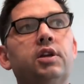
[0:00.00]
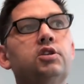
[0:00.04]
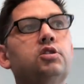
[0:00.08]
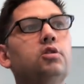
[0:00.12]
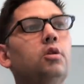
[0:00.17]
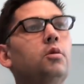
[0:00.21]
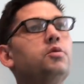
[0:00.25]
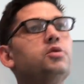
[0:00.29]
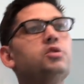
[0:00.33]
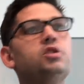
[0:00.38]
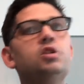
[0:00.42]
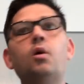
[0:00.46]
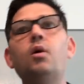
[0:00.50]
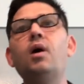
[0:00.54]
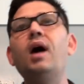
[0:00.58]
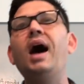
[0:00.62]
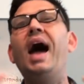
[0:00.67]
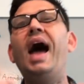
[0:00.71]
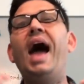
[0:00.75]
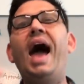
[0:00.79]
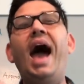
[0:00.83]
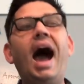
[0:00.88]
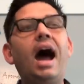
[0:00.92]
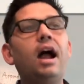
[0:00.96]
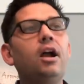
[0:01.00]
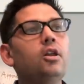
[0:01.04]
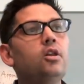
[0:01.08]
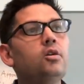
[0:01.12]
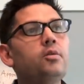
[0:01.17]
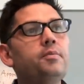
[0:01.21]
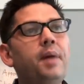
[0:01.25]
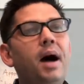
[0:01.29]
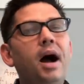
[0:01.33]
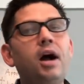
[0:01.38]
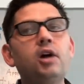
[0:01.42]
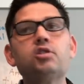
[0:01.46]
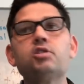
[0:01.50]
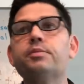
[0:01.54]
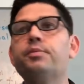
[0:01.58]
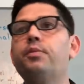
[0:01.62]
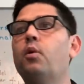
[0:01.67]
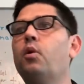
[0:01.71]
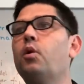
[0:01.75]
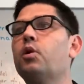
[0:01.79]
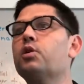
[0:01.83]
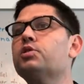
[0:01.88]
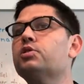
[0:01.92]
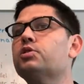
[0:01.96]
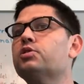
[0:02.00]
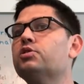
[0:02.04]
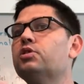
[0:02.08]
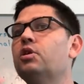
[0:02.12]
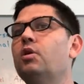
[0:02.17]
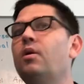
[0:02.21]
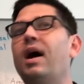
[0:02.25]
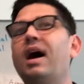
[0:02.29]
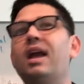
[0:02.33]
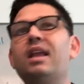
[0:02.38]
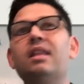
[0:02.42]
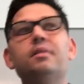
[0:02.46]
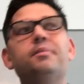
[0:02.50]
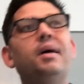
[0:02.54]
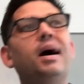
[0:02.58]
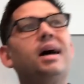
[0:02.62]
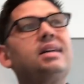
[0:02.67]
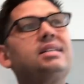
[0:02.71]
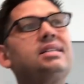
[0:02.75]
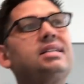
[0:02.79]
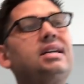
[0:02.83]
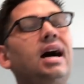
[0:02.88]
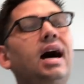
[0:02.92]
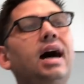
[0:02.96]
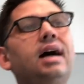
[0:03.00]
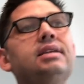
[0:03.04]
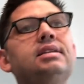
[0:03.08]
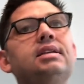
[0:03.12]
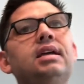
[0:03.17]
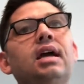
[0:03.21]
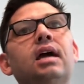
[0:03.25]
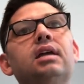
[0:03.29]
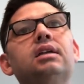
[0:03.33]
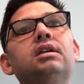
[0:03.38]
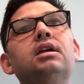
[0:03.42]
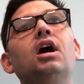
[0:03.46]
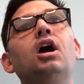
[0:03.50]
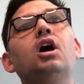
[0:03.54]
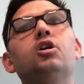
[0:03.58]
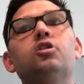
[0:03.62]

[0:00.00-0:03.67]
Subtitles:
So there was no out-of-the-box reports, there's no out-of-the-box content.